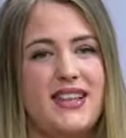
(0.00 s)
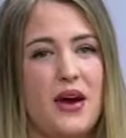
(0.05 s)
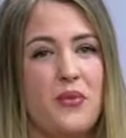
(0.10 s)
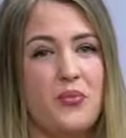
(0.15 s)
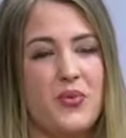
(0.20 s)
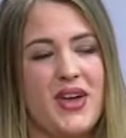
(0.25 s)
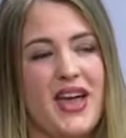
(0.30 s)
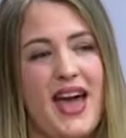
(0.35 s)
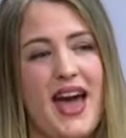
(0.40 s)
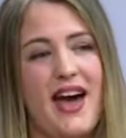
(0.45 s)
than
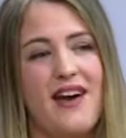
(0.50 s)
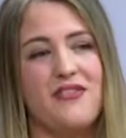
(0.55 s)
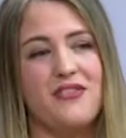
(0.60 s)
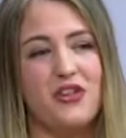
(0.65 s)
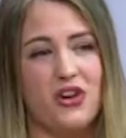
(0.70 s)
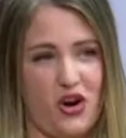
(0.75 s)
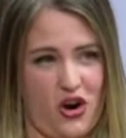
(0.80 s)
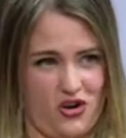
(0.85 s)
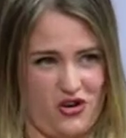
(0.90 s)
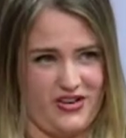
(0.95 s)
we have
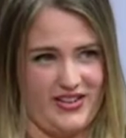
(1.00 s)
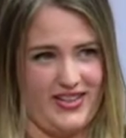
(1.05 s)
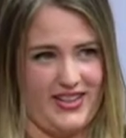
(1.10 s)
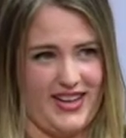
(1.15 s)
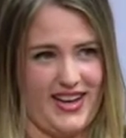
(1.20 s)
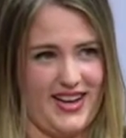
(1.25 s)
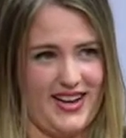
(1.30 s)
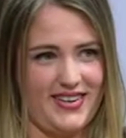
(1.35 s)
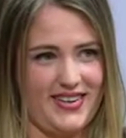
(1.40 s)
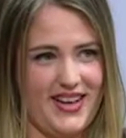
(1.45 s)

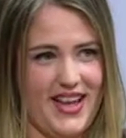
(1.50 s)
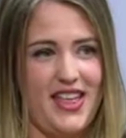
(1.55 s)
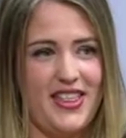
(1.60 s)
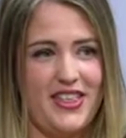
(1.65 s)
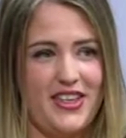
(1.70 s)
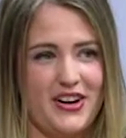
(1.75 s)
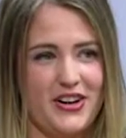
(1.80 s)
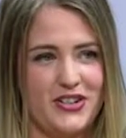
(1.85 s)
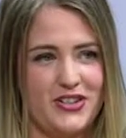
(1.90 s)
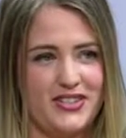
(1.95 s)
currently.
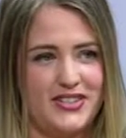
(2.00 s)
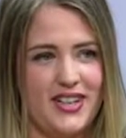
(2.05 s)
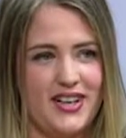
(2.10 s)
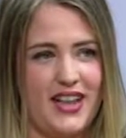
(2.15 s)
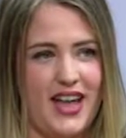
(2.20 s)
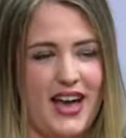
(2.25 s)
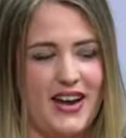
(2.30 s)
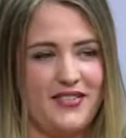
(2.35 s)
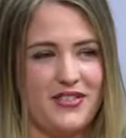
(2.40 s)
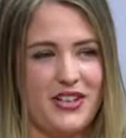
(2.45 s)
There's a
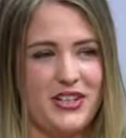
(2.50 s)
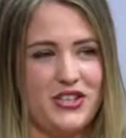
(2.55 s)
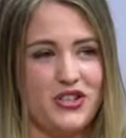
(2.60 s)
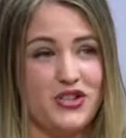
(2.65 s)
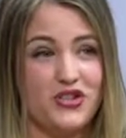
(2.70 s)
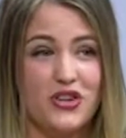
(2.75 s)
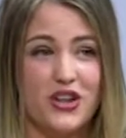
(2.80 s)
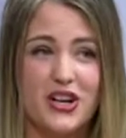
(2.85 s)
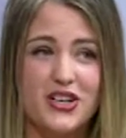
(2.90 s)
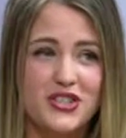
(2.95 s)
lot of
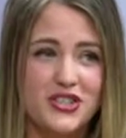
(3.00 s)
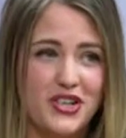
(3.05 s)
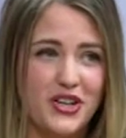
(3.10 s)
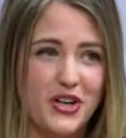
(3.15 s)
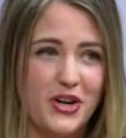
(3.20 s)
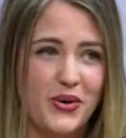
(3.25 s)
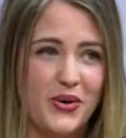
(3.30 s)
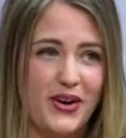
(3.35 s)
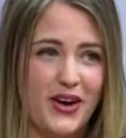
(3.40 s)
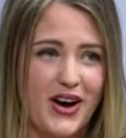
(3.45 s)
construction
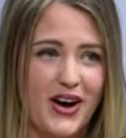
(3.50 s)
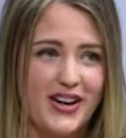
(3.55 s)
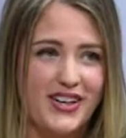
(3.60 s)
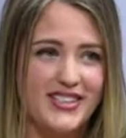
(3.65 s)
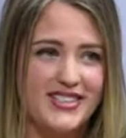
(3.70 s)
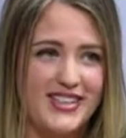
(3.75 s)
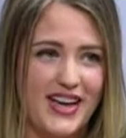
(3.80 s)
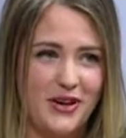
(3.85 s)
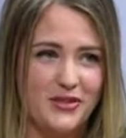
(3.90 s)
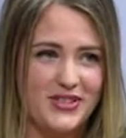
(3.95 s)
going on
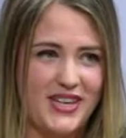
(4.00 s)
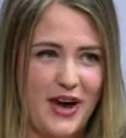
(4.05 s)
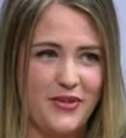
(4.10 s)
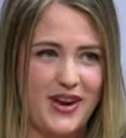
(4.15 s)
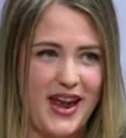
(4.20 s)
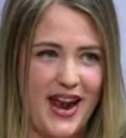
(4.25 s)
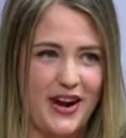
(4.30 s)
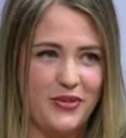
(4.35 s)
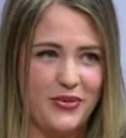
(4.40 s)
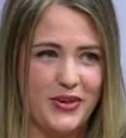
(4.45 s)
in
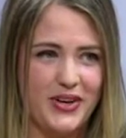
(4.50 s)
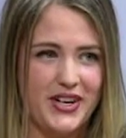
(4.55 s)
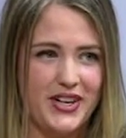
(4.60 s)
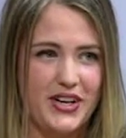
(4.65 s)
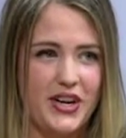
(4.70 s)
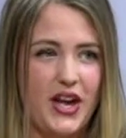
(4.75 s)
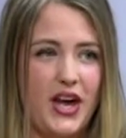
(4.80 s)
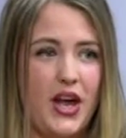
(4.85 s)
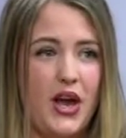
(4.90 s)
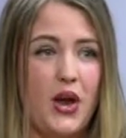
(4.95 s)
downtown
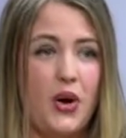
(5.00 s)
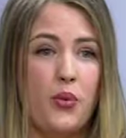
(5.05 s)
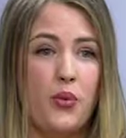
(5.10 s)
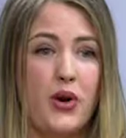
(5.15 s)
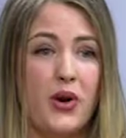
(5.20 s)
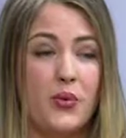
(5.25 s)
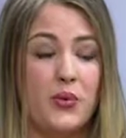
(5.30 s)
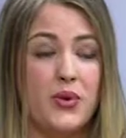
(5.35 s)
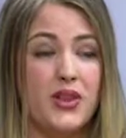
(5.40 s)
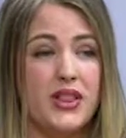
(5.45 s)
Akron
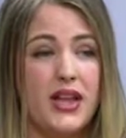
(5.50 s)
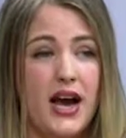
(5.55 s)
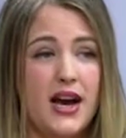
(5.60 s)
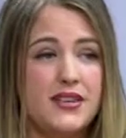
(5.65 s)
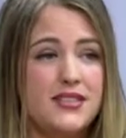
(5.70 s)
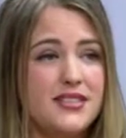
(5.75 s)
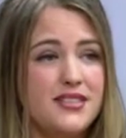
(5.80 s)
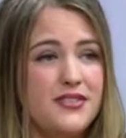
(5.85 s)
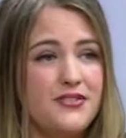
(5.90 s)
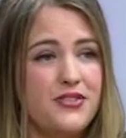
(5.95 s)
where we
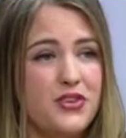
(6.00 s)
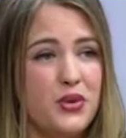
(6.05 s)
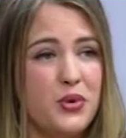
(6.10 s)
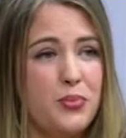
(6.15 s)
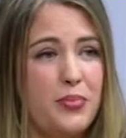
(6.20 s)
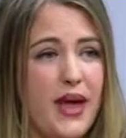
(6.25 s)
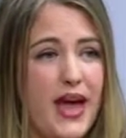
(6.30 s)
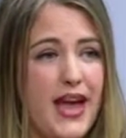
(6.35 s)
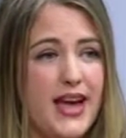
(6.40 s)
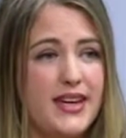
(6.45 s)
lost a few
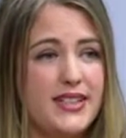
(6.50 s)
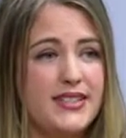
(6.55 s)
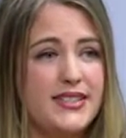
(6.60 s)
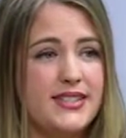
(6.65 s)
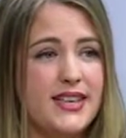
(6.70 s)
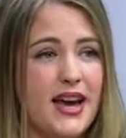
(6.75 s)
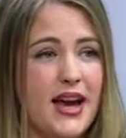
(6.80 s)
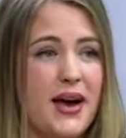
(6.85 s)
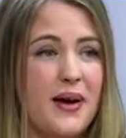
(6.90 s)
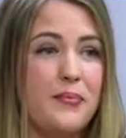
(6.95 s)

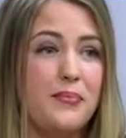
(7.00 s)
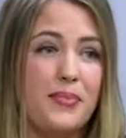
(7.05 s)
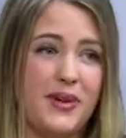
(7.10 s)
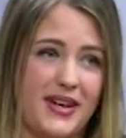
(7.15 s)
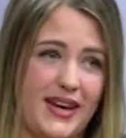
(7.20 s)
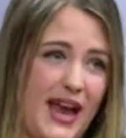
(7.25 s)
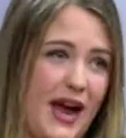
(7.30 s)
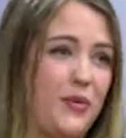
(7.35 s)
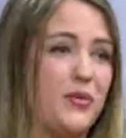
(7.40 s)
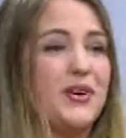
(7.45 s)
beds,
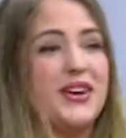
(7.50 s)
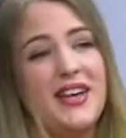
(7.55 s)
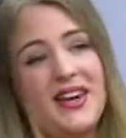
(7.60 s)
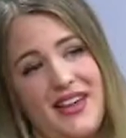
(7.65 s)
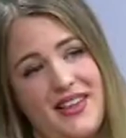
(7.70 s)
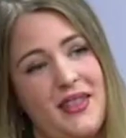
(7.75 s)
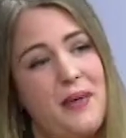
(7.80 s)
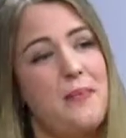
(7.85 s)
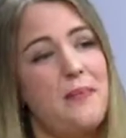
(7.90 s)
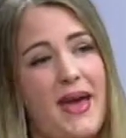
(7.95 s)
but now we're
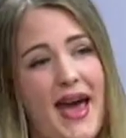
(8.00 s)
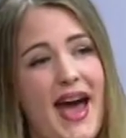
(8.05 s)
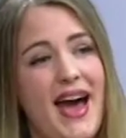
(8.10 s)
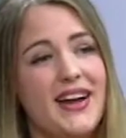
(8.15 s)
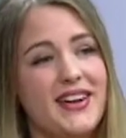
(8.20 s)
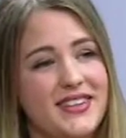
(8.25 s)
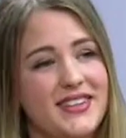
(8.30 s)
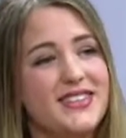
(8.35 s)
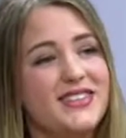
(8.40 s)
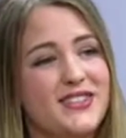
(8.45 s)
getting them
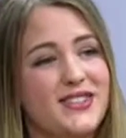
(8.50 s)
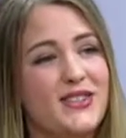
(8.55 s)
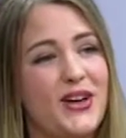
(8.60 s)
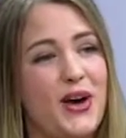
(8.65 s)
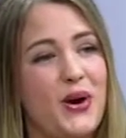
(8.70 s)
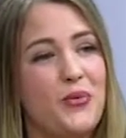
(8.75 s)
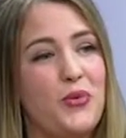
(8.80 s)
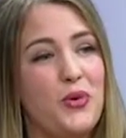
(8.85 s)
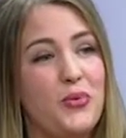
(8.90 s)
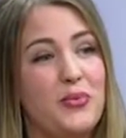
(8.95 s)
back.
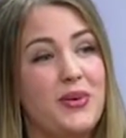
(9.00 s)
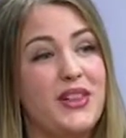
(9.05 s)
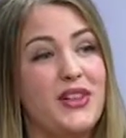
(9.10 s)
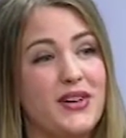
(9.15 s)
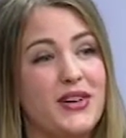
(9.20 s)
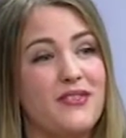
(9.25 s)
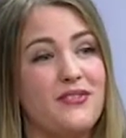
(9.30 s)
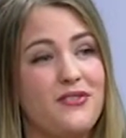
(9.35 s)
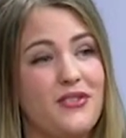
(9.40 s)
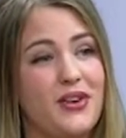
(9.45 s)
So we'll be
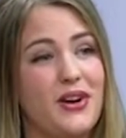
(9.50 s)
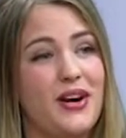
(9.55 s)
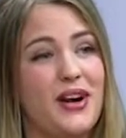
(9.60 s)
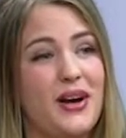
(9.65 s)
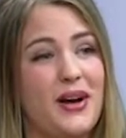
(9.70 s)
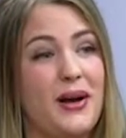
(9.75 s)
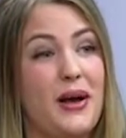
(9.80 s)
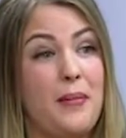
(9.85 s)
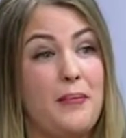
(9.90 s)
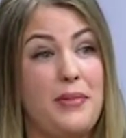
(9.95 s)
looking
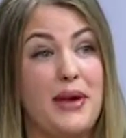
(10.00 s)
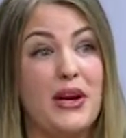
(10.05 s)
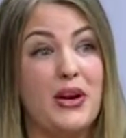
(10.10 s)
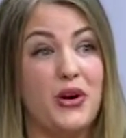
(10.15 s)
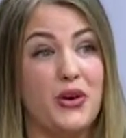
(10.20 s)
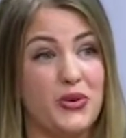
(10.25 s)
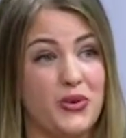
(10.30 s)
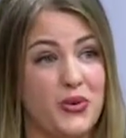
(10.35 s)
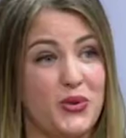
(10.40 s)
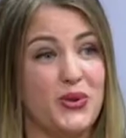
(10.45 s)
for a
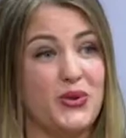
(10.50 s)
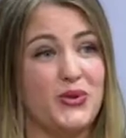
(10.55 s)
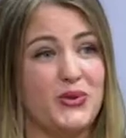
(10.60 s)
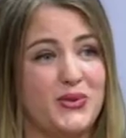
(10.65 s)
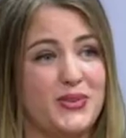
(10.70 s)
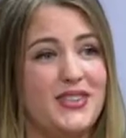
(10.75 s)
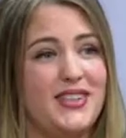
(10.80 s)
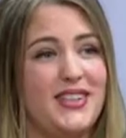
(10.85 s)
bigger crew